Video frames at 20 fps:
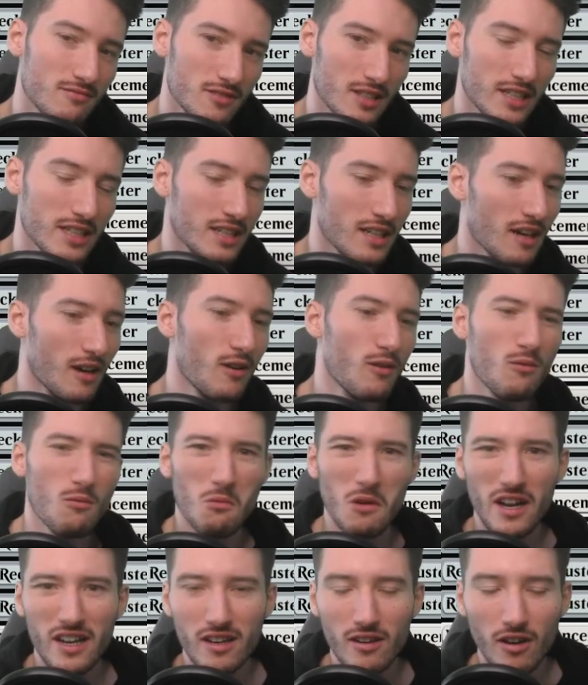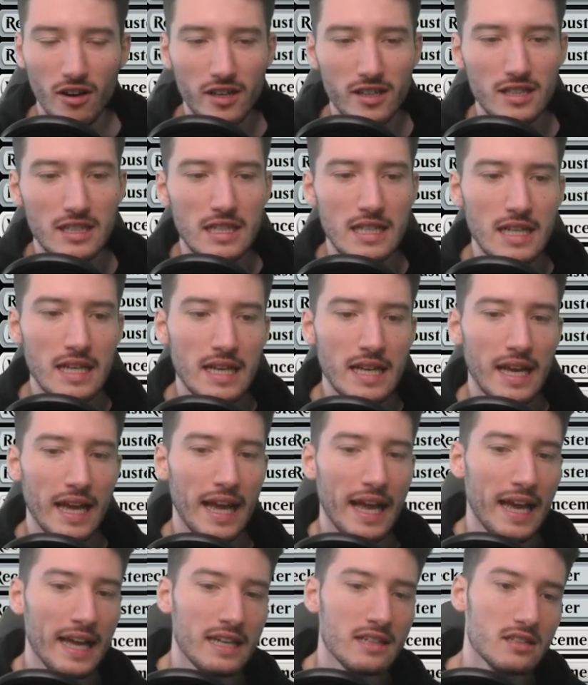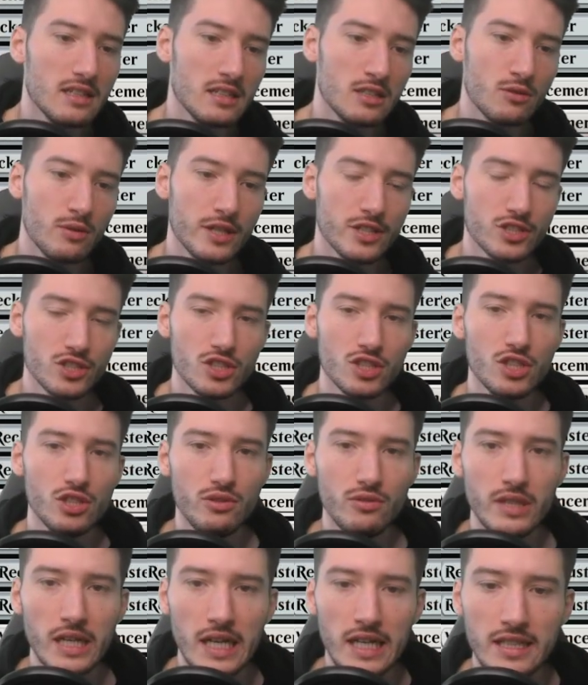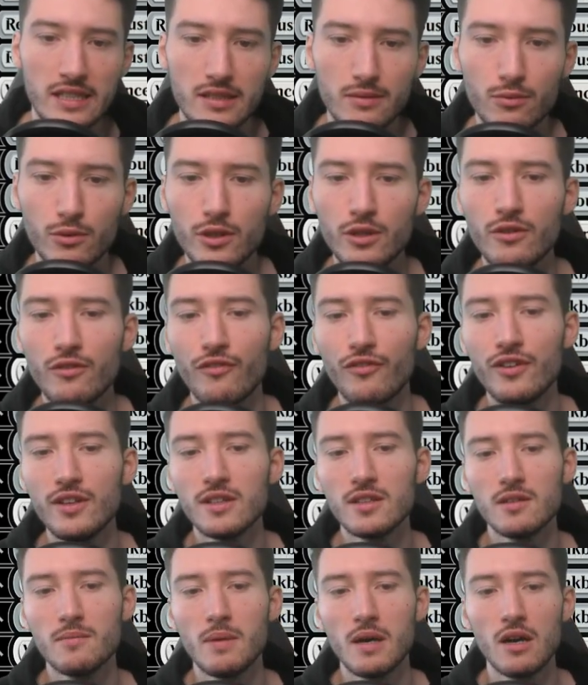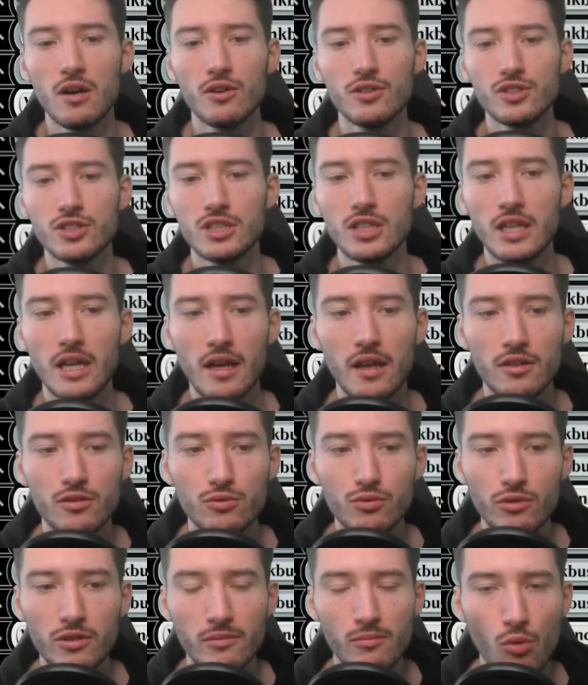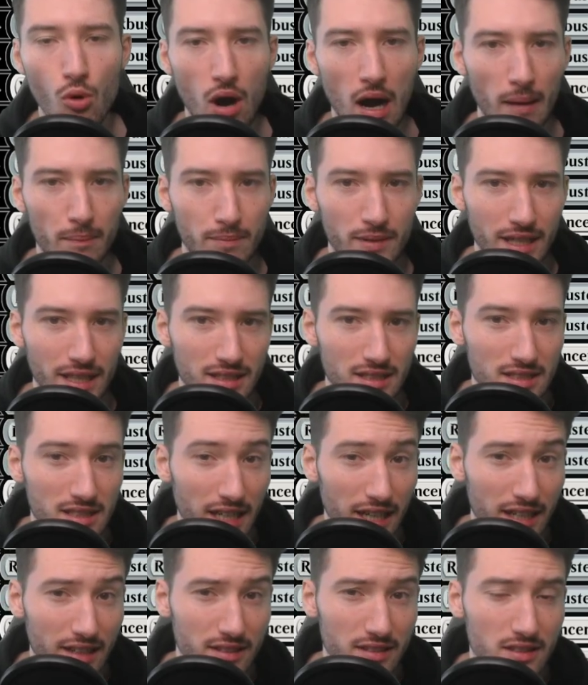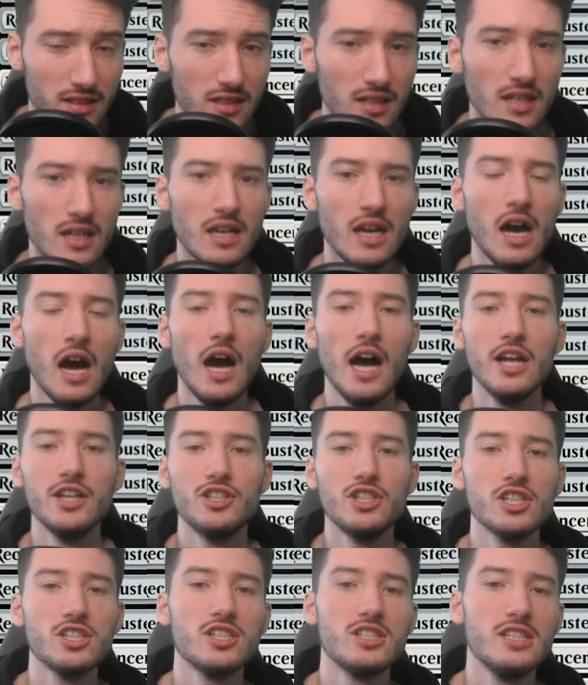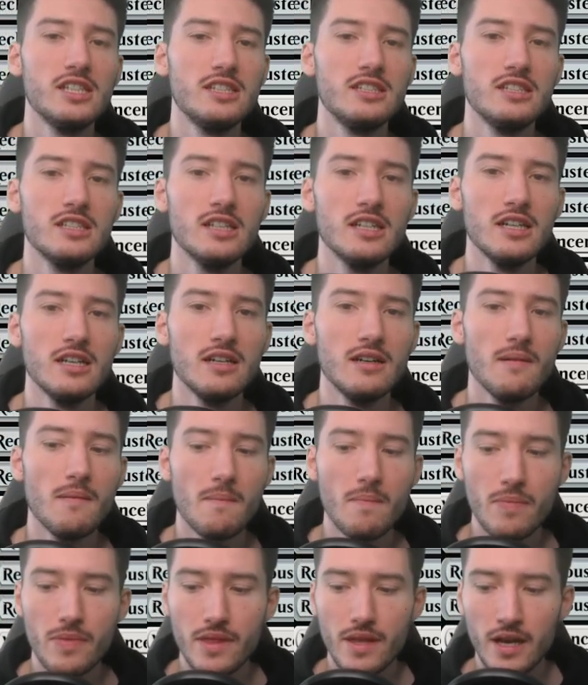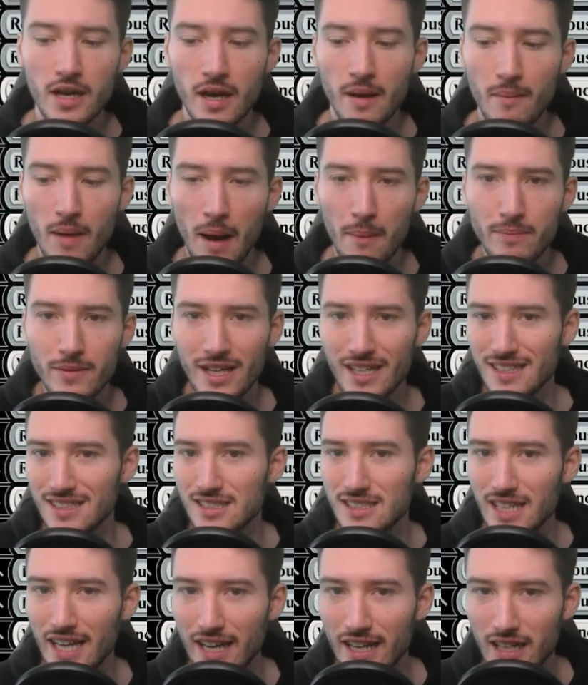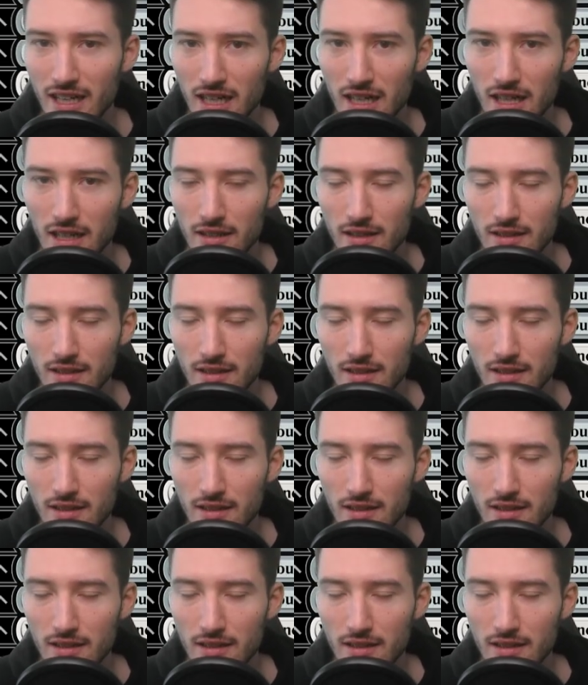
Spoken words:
right now. Why not? And a question to you guys: what do you feel about doing more updated decks? I just did the updated deck guide,